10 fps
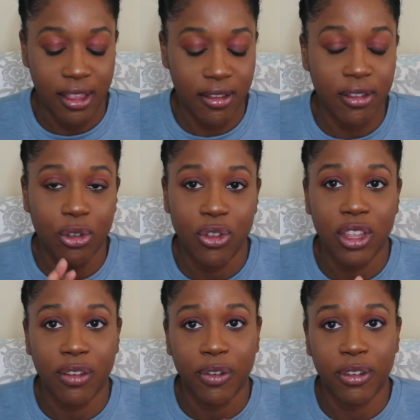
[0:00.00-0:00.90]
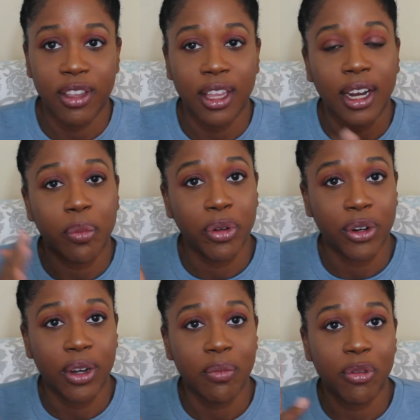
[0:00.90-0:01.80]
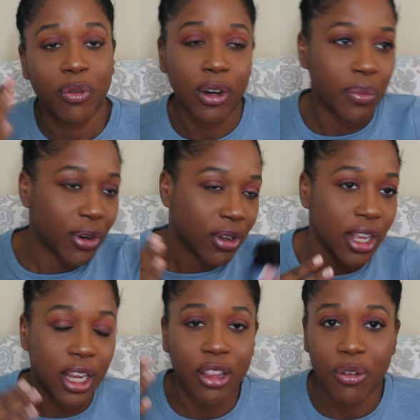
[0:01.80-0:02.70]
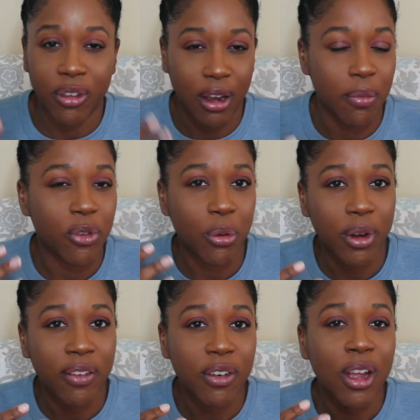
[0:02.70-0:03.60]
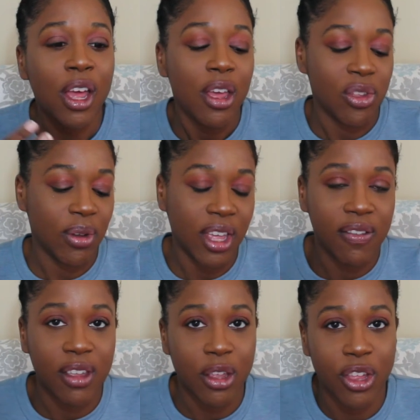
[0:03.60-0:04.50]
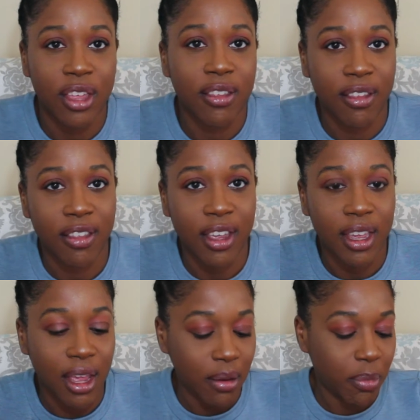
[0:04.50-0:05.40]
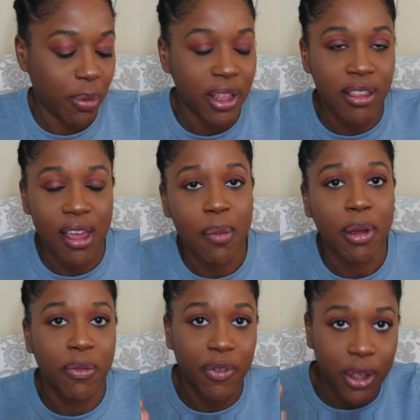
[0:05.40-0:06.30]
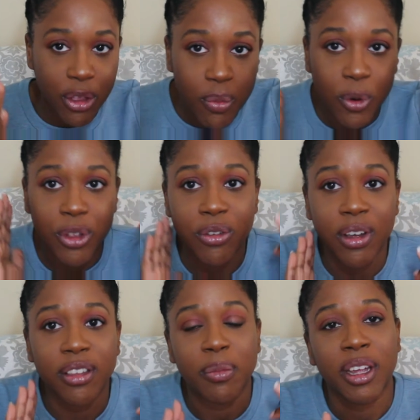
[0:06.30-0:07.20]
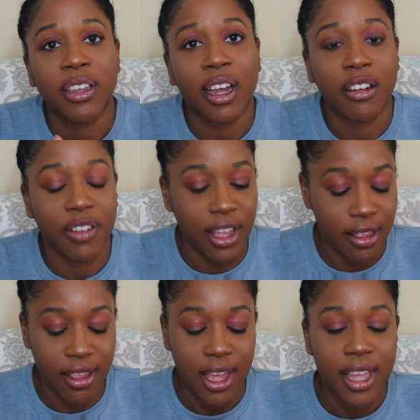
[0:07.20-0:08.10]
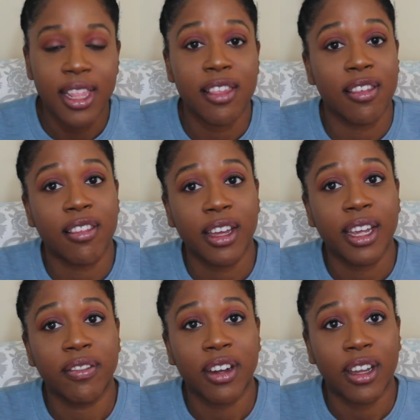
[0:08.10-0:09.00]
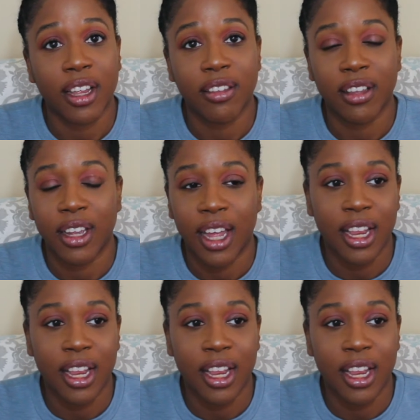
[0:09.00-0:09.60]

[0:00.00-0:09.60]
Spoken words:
This is usually the first thing that I'll put on before I put on any other serums or whatever. So it gives it a chance to sink in. But by the time I'm finished moisturizing my entire face, this is sunk in very nicely.